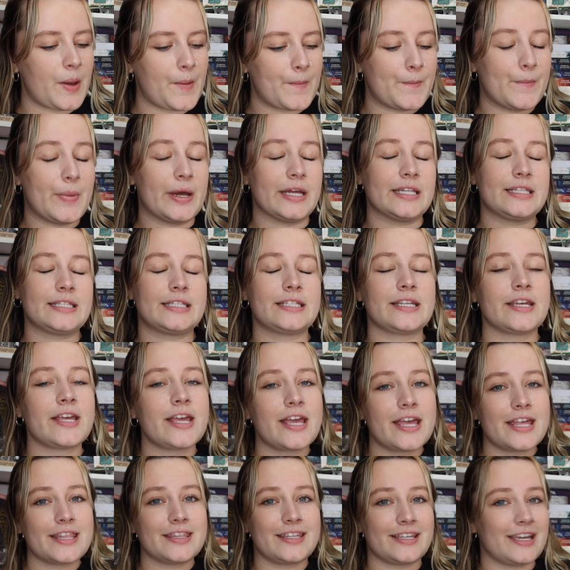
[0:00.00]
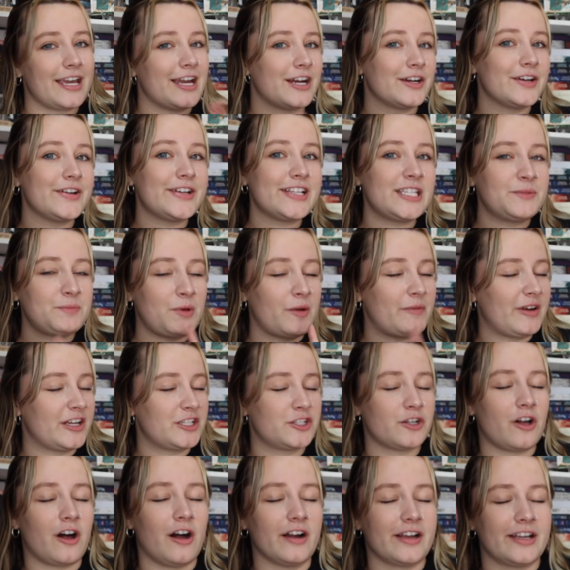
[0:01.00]
But The Heiress by
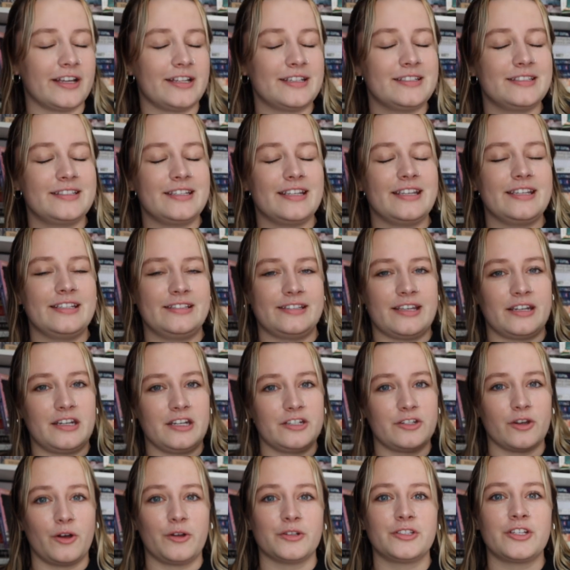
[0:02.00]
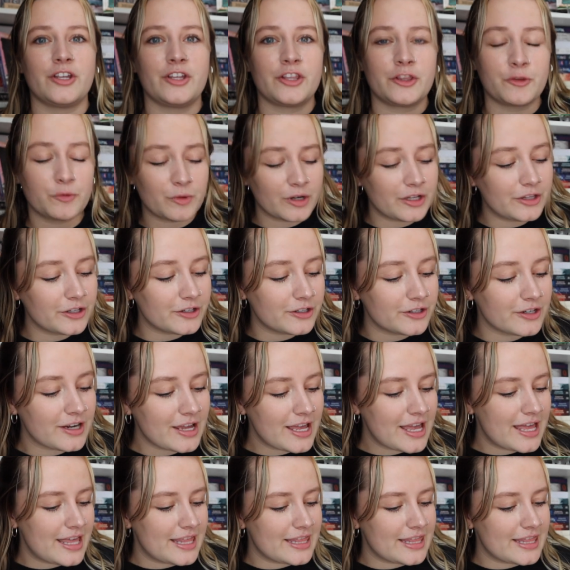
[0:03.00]
Rachel Hawkins is an adult thriller